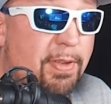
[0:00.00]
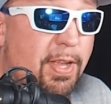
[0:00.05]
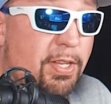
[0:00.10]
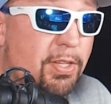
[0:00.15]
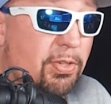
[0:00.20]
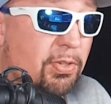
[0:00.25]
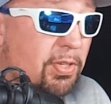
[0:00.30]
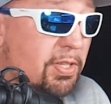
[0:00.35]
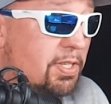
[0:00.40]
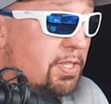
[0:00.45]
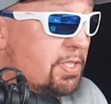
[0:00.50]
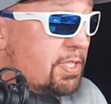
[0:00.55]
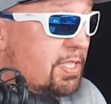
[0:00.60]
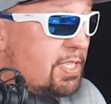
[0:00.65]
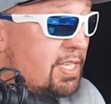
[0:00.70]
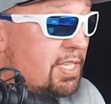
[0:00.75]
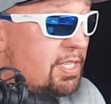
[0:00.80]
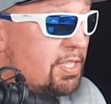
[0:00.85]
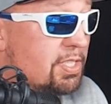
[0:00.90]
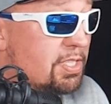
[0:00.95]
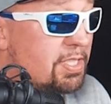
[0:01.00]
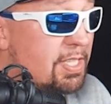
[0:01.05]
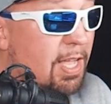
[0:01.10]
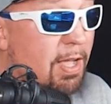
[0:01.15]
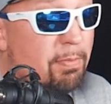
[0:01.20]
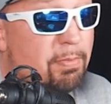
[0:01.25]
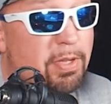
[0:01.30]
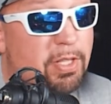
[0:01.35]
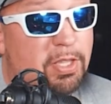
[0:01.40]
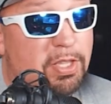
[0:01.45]
And you're going to see just
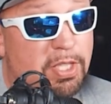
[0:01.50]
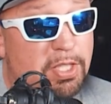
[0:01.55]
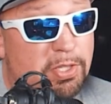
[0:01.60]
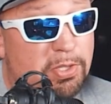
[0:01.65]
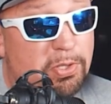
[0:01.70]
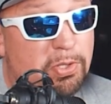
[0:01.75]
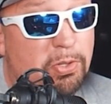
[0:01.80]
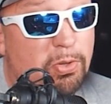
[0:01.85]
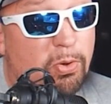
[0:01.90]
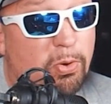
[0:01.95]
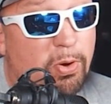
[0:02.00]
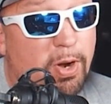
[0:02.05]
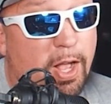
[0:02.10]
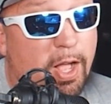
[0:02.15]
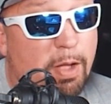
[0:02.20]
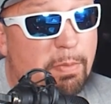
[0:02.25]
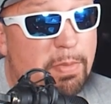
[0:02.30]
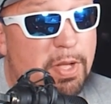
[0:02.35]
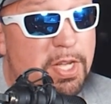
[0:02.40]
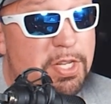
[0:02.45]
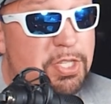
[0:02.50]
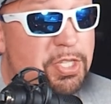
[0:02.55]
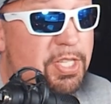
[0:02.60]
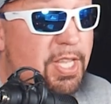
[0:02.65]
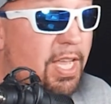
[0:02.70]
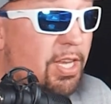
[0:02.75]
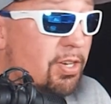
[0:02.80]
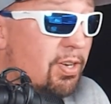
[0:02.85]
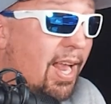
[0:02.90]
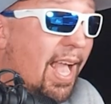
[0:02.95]
how little or how much
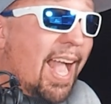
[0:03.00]
that you're